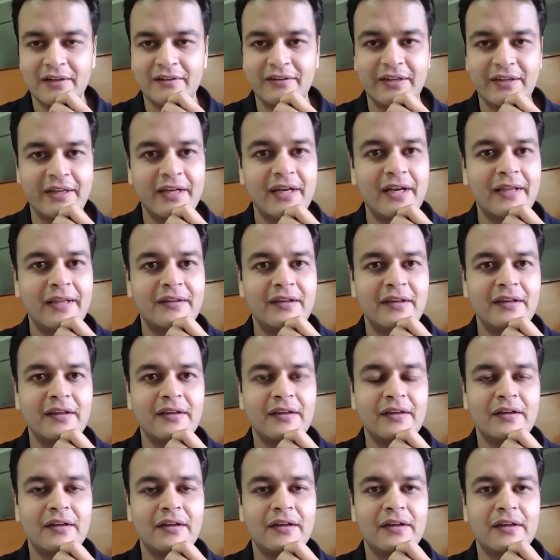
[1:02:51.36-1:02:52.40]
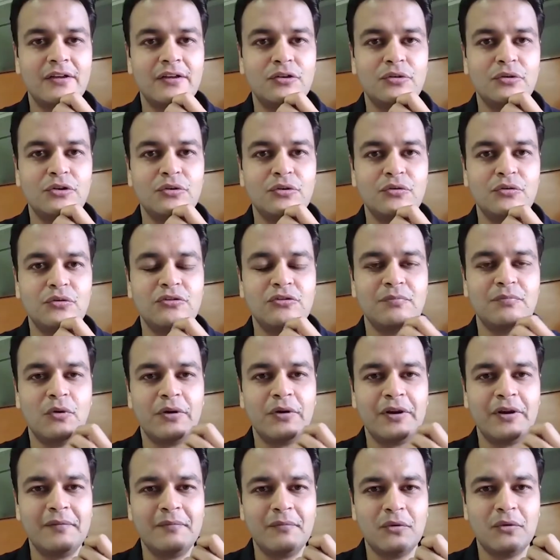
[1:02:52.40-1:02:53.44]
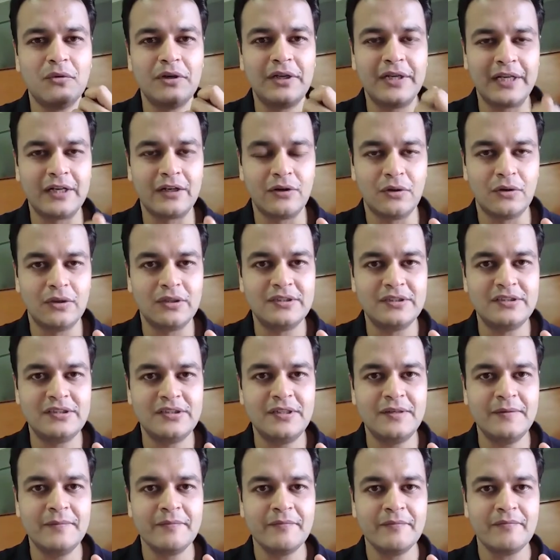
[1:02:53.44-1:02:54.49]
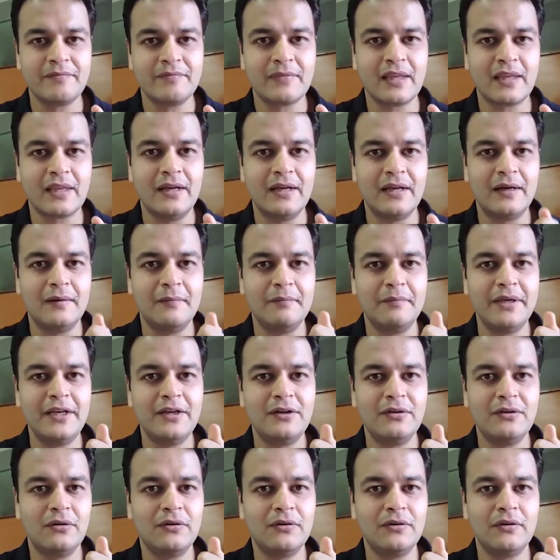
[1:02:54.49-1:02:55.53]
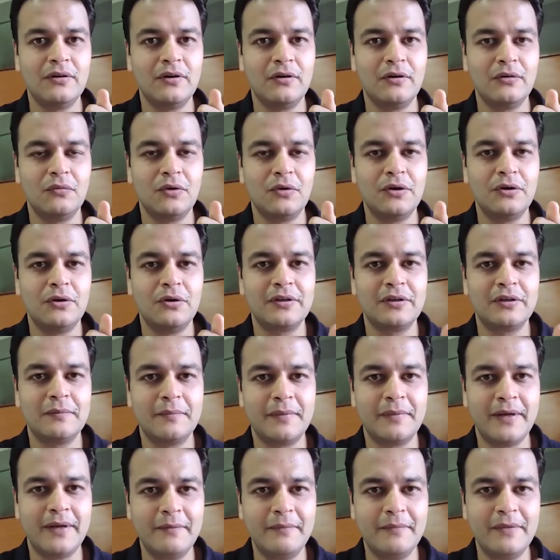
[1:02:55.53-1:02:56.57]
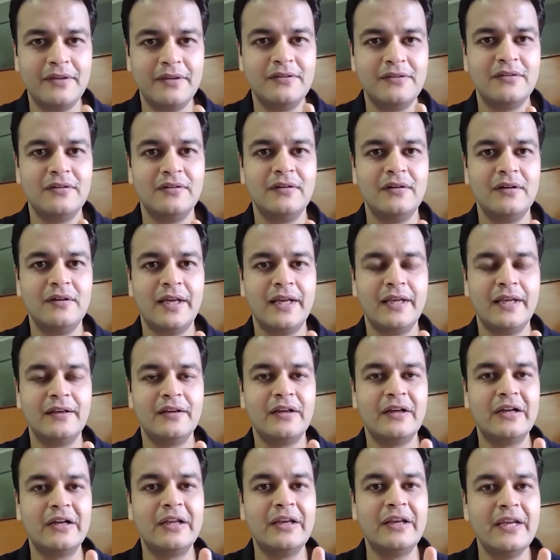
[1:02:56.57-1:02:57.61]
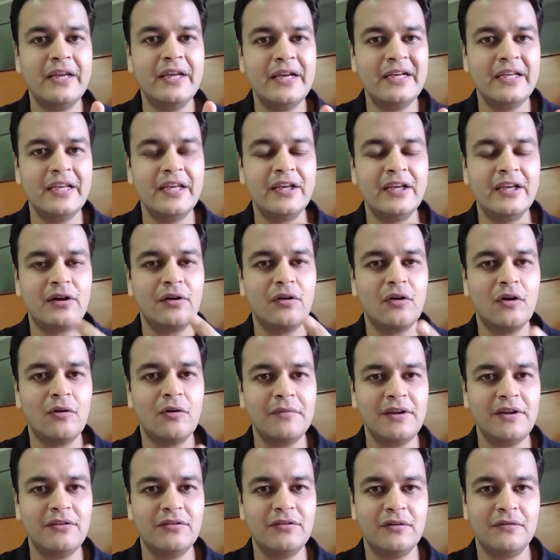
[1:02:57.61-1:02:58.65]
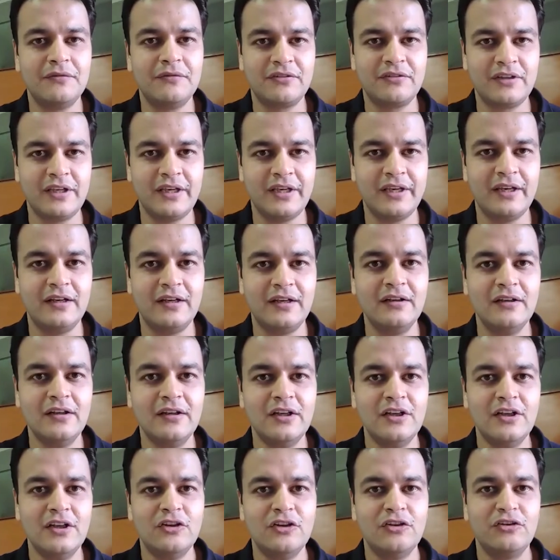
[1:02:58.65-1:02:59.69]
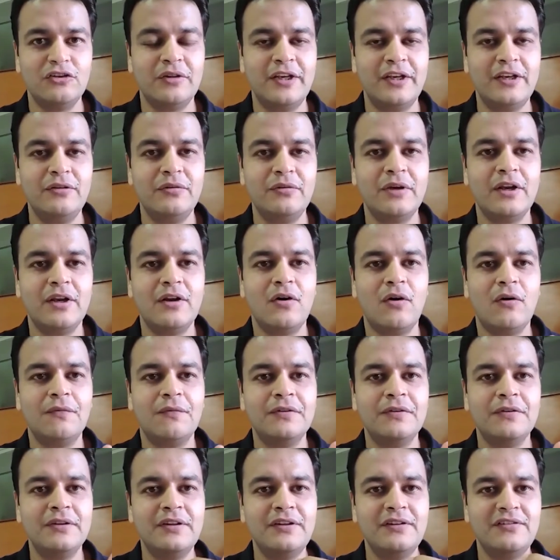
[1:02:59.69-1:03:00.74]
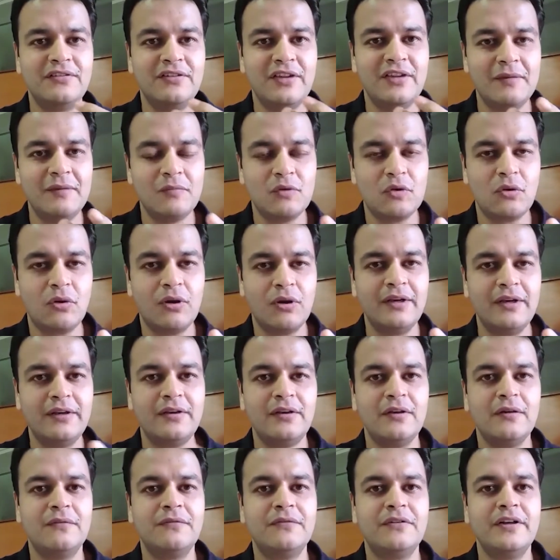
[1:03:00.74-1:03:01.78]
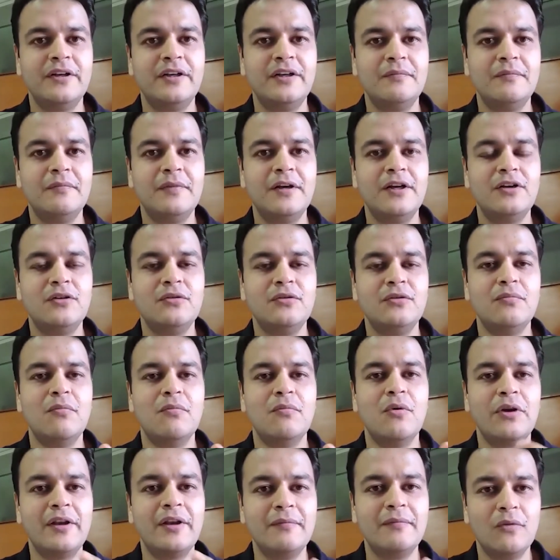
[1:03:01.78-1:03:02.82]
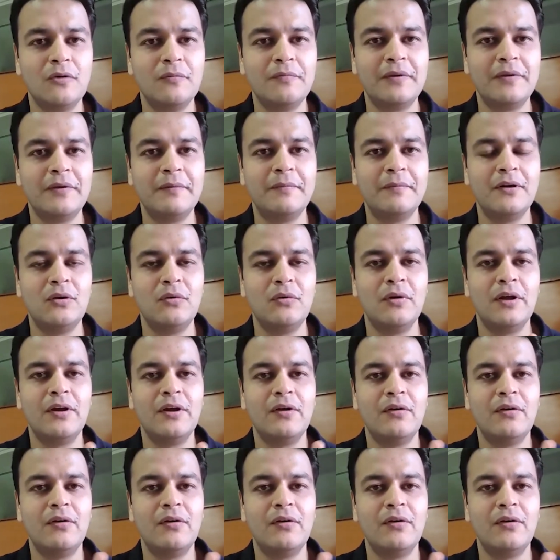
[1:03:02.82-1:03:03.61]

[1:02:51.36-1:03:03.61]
Second, I think to use more and more technology, be it on what Dr. Pai mentioned, and create economies of scale so that you can offer the same quality of treatment to more and more people who are